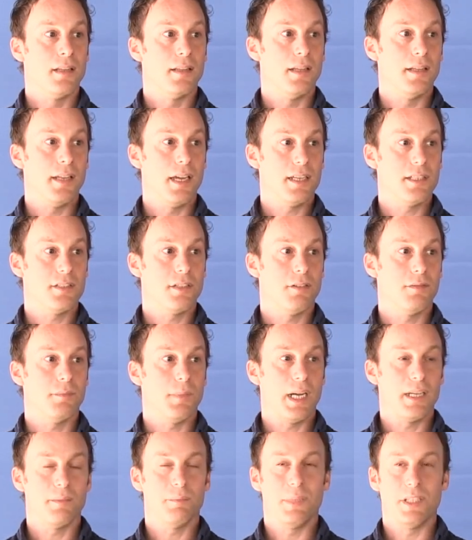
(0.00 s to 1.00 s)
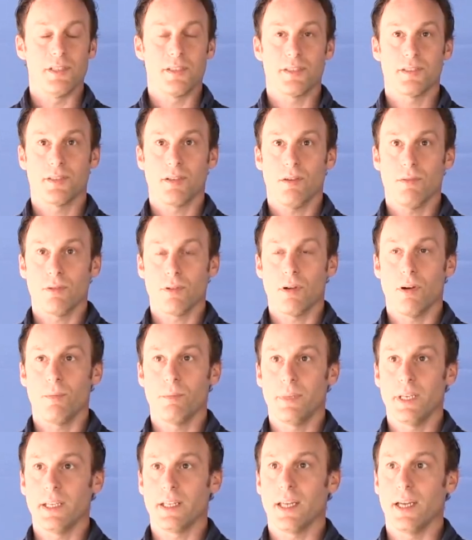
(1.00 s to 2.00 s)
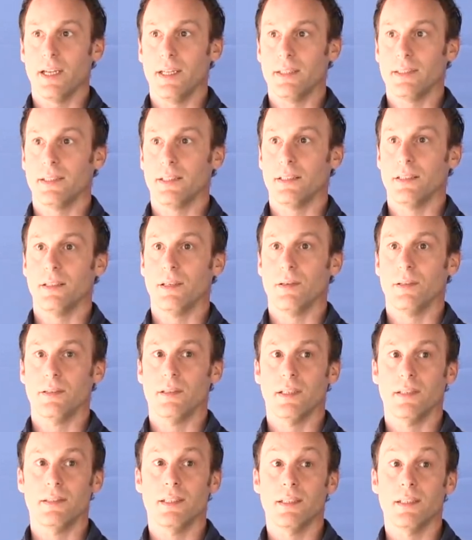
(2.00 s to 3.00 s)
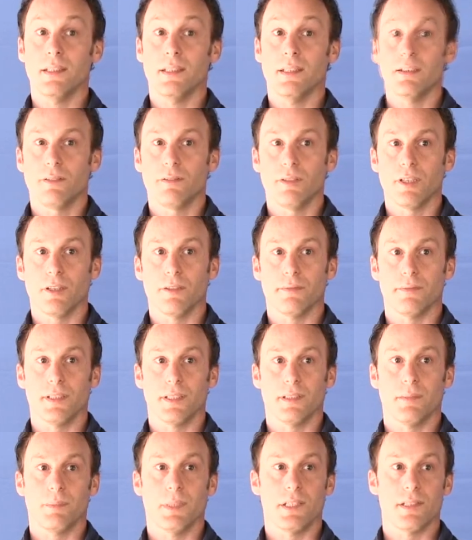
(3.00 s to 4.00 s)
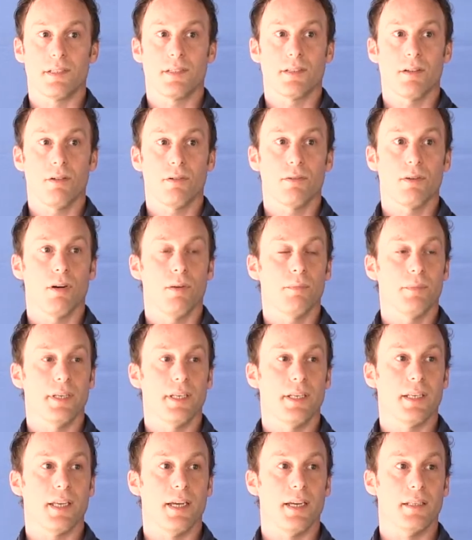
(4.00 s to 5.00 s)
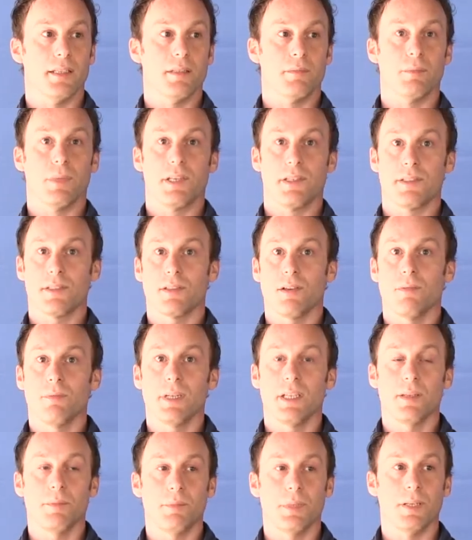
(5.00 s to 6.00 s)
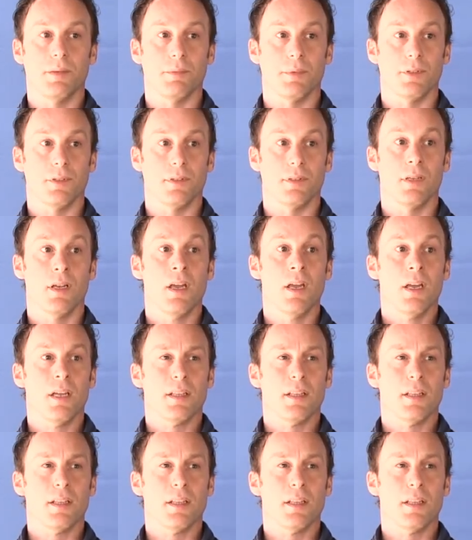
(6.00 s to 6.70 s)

The nature of mind being so complicated, the, the delivery of it being so complicated by so many people